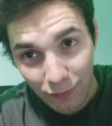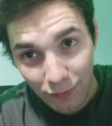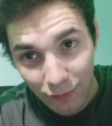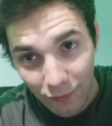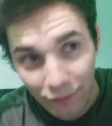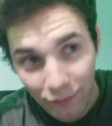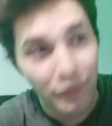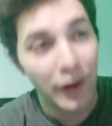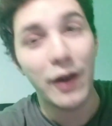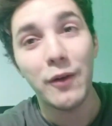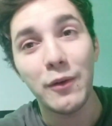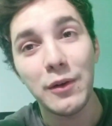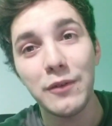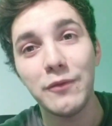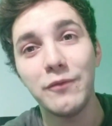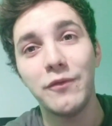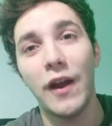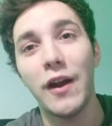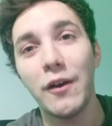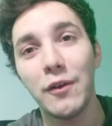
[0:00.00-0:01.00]
very,
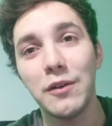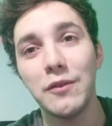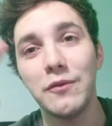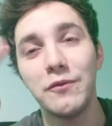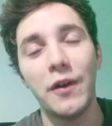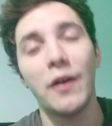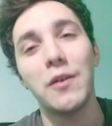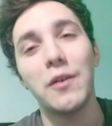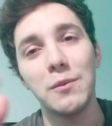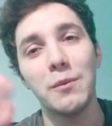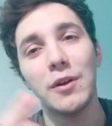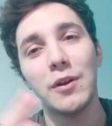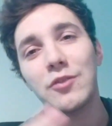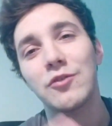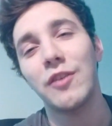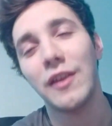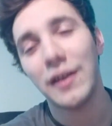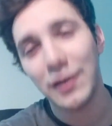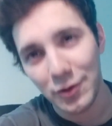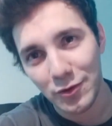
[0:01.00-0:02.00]
very, very
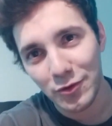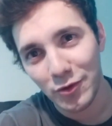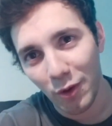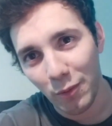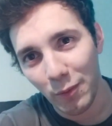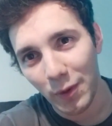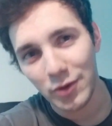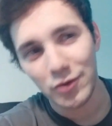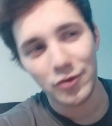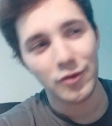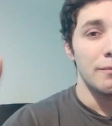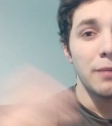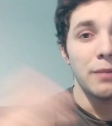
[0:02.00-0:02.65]
much. Thank you so much.